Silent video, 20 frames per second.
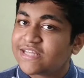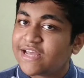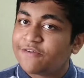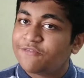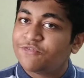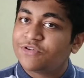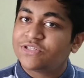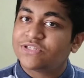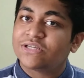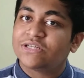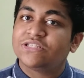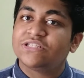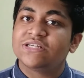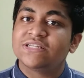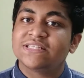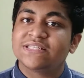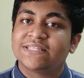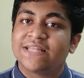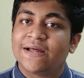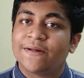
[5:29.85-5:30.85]
I would
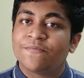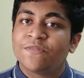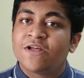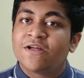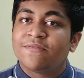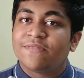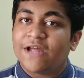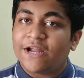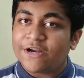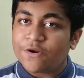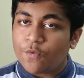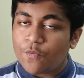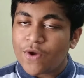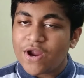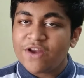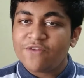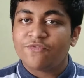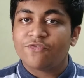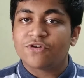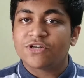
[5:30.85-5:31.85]
suggest them that to
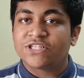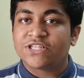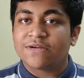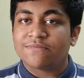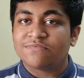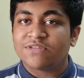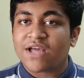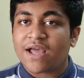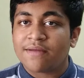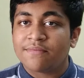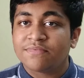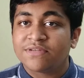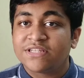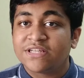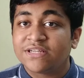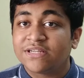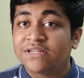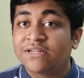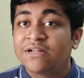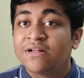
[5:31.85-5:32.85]
wait for some time
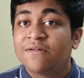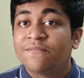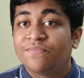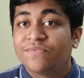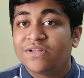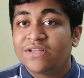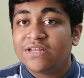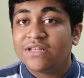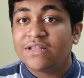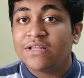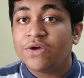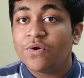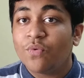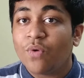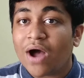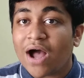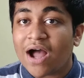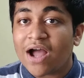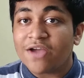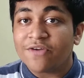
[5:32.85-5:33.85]
till the
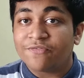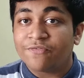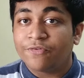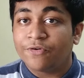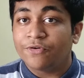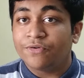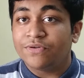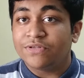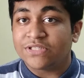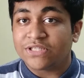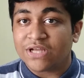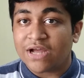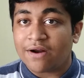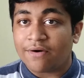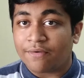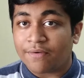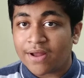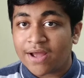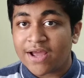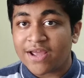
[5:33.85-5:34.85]
new iPhones
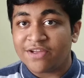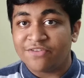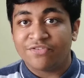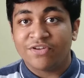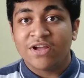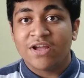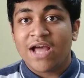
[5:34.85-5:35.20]
arrive.